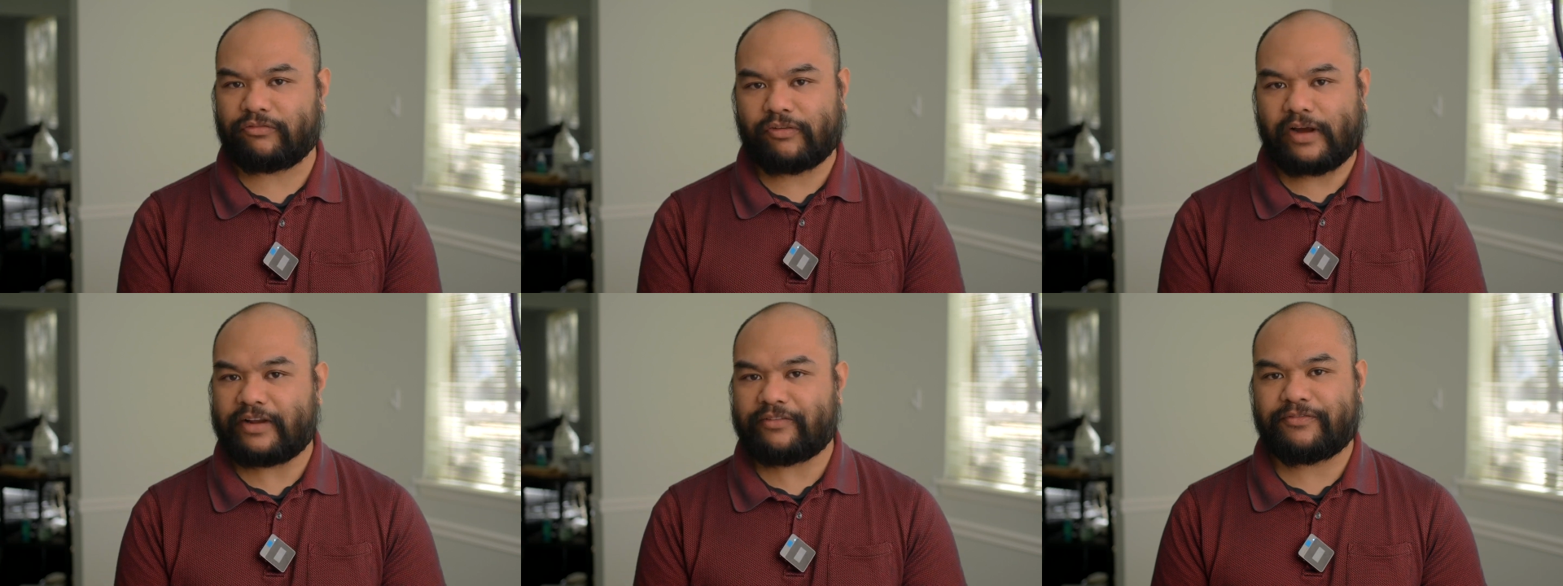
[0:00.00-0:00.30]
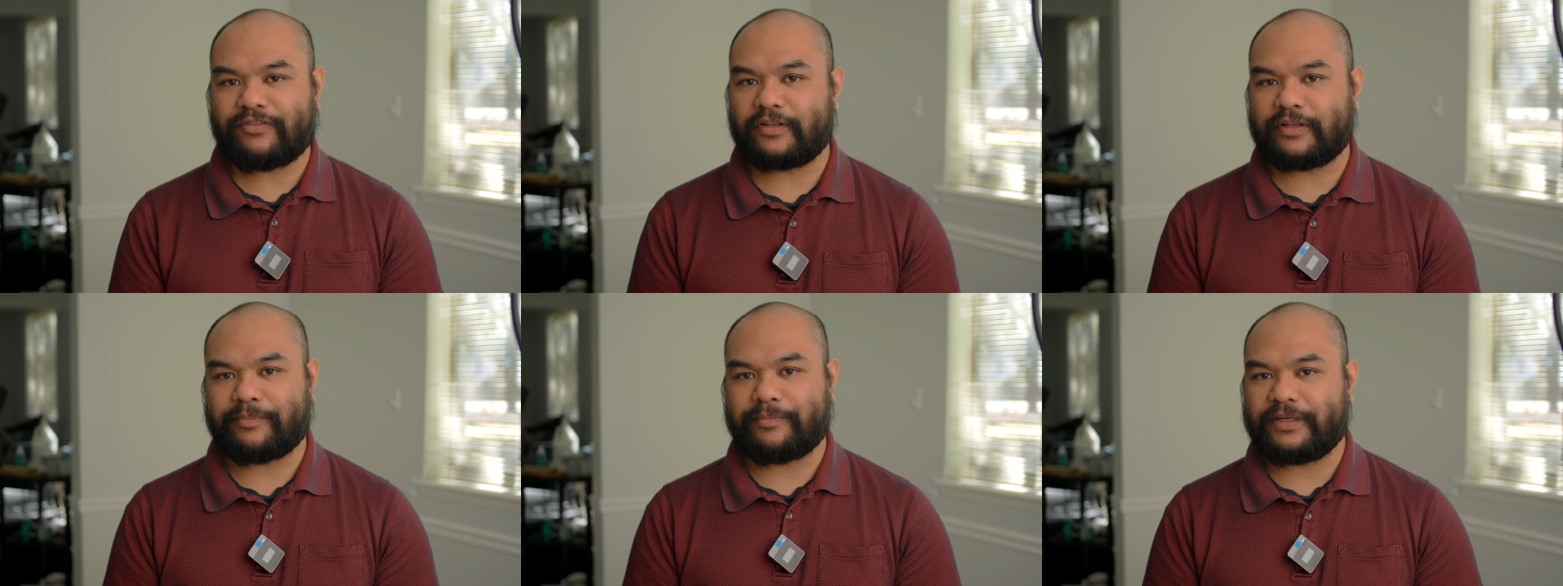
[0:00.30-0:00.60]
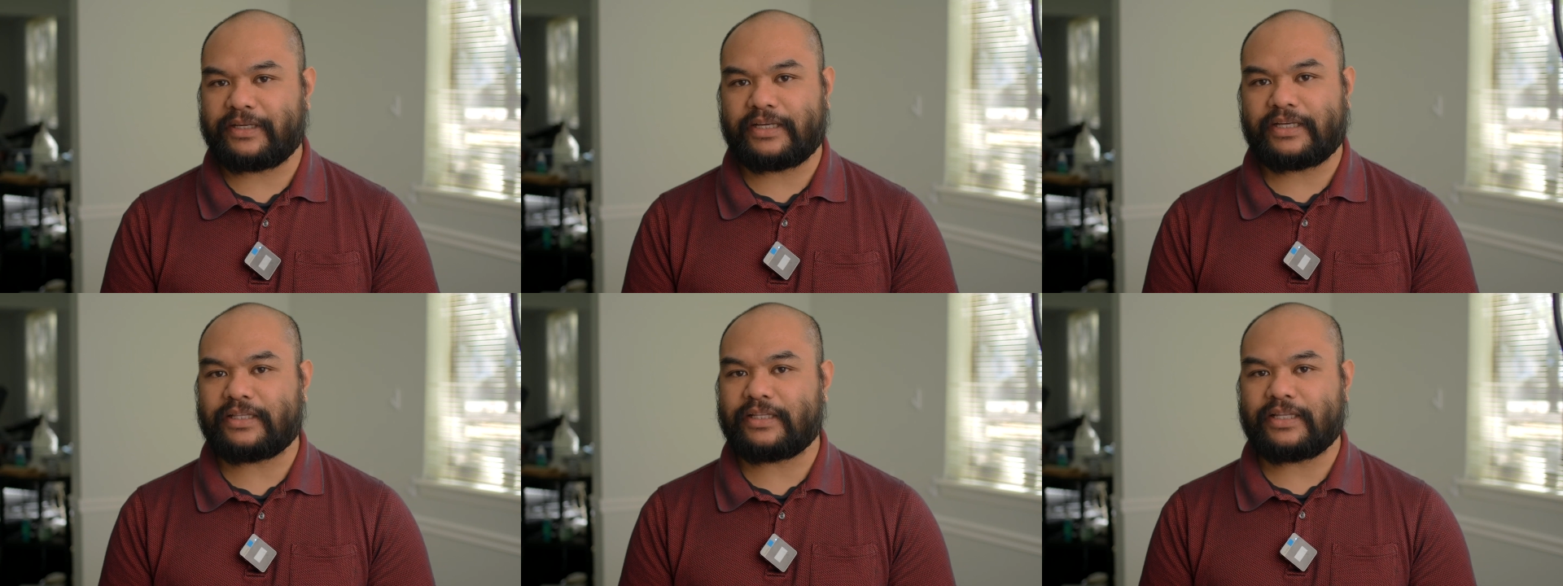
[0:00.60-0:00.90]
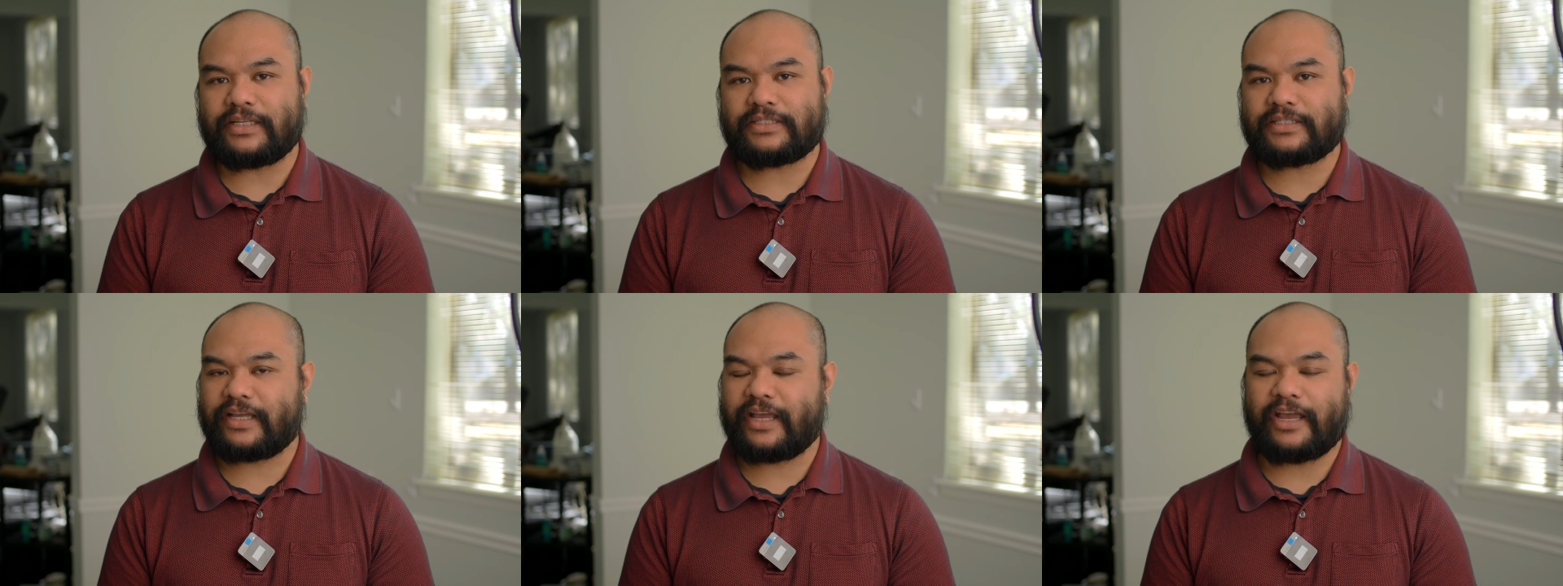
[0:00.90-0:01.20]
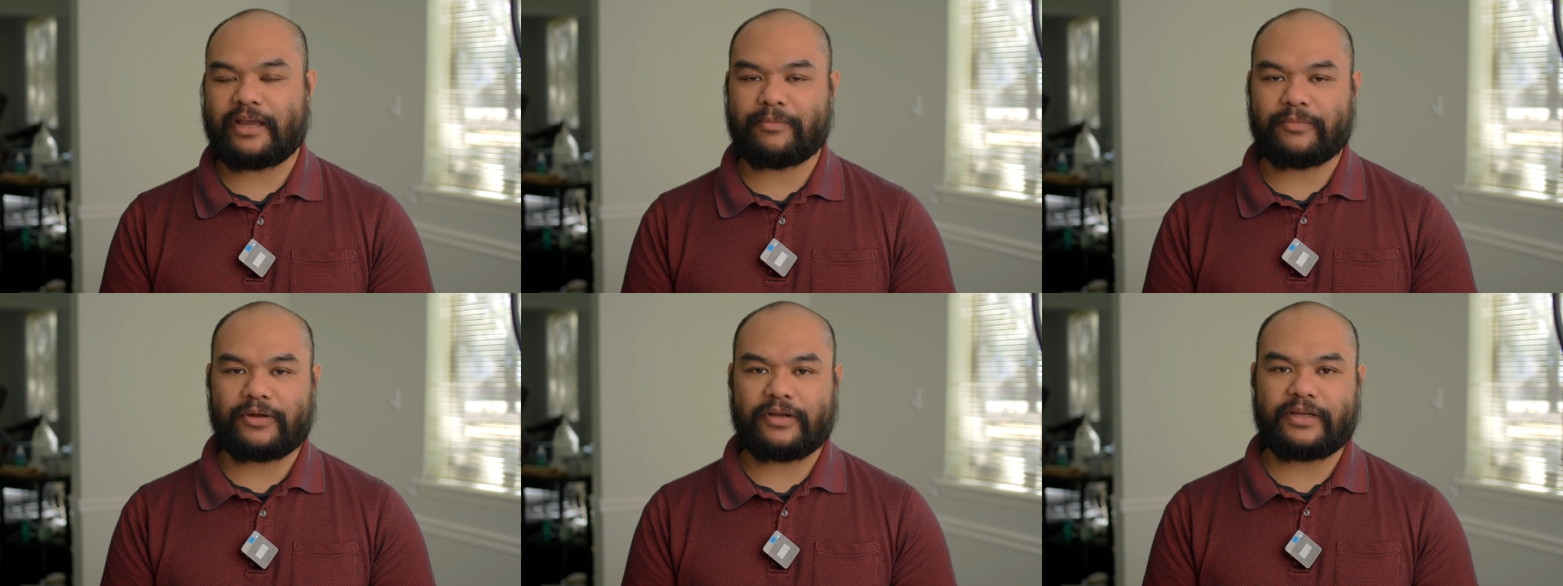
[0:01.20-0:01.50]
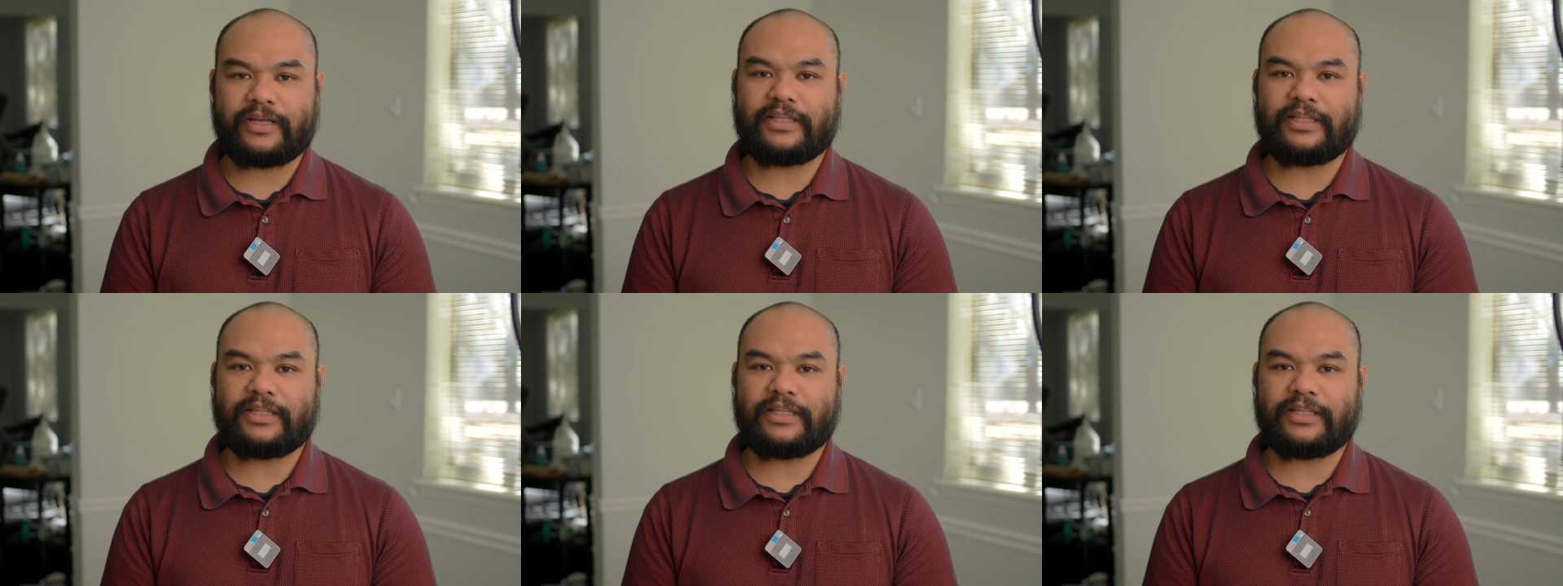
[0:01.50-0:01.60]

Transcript: rightfully be in this camera,